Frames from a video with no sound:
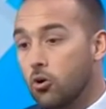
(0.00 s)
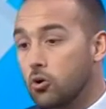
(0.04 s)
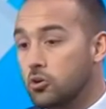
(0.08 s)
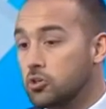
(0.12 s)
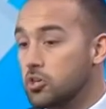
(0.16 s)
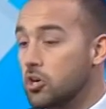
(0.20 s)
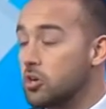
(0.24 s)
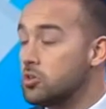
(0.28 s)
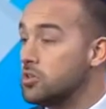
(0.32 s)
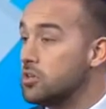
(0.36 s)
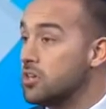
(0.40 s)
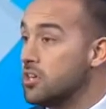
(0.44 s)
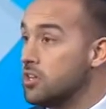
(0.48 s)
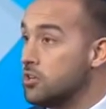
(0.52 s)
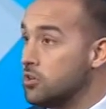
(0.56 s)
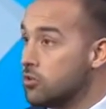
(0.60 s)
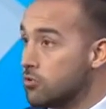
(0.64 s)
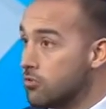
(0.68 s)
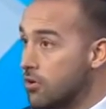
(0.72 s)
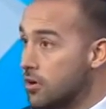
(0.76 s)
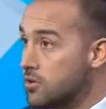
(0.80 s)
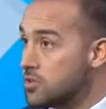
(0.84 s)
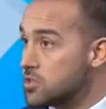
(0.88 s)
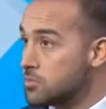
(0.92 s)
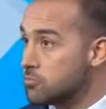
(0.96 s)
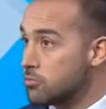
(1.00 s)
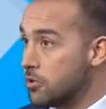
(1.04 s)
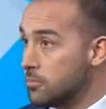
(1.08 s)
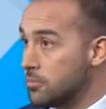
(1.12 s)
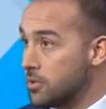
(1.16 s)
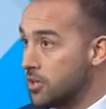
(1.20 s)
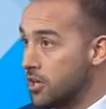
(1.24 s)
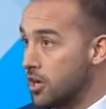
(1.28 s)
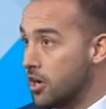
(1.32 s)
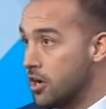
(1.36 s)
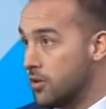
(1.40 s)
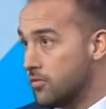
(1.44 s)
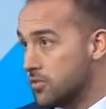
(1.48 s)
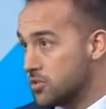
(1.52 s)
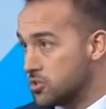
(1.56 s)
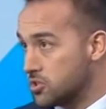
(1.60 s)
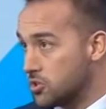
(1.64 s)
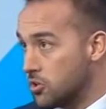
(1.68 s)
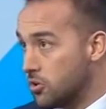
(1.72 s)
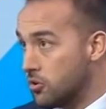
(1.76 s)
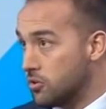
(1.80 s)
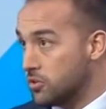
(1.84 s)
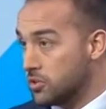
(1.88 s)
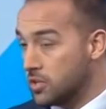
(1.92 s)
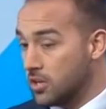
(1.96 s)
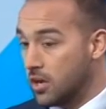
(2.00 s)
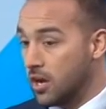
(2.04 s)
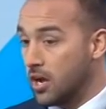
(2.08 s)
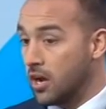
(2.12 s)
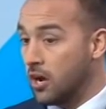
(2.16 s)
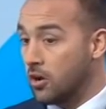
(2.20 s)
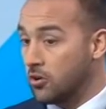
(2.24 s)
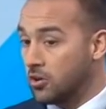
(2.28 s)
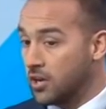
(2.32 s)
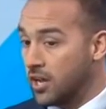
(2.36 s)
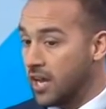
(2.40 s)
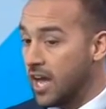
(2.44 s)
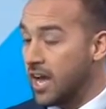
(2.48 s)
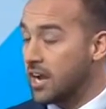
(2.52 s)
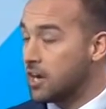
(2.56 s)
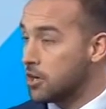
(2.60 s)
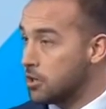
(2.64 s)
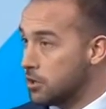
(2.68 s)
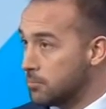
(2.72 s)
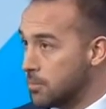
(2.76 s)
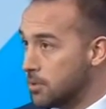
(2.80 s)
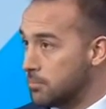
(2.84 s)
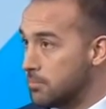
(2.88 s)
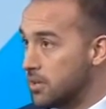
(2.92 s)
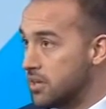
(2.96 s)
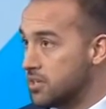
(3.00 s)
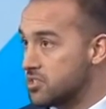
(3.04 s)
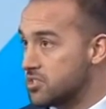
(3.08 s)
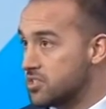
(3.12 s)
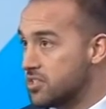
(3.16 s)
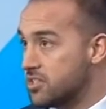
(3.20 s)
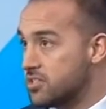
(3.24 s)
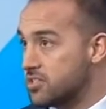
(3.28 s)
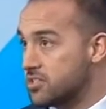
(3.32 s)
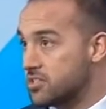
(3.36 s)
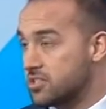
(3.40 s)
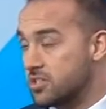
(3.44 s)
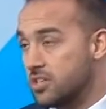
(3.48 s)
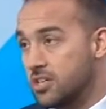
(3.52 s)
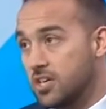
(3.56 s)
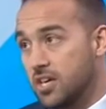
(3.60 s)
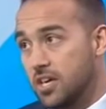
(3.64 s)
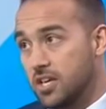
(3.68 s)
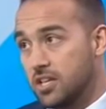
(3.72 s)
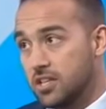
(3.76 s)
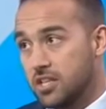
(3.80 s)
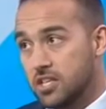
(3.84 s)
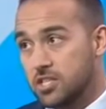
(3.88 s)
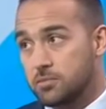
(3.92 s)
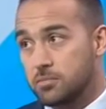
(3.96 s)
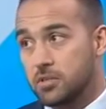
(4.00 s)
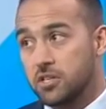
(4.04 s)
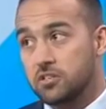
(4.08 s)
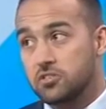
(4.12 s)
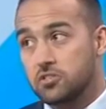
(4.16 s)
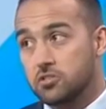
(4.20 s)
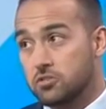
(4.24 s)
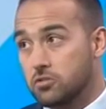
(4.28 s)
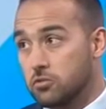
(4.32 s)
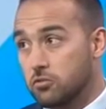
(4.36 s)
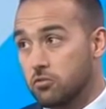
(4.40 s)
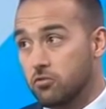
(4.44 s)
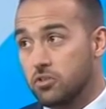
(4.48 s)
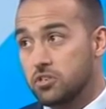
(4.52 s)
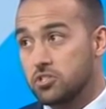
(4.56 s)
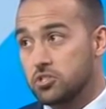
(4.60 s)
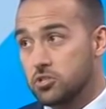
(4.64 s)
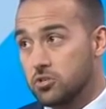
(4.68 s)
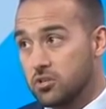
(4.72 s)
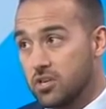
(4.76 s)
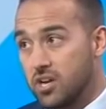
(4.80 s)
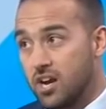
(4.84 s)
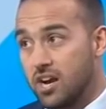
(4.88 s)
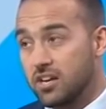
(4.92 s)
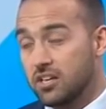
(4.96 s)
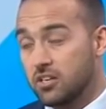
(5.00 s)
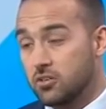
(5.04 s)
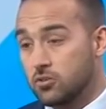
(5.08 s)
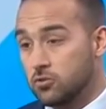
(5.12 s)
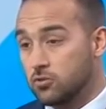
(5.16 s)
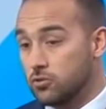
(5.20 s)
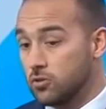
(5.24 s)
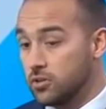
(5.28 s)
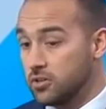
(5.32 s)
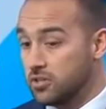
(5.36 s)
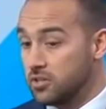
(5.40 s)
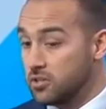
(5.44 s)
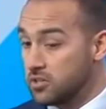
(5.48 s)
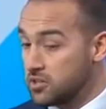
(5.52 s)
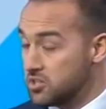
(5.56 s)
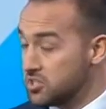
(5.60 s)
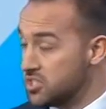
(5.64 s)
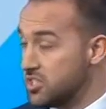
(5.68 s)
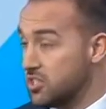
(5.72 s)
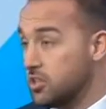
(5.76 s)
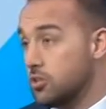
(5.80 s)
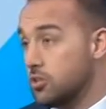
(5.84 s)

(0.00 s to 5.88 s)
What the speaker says: Although the euro is probably oversold on an economic basis, there's political risk you can't ignore, and you can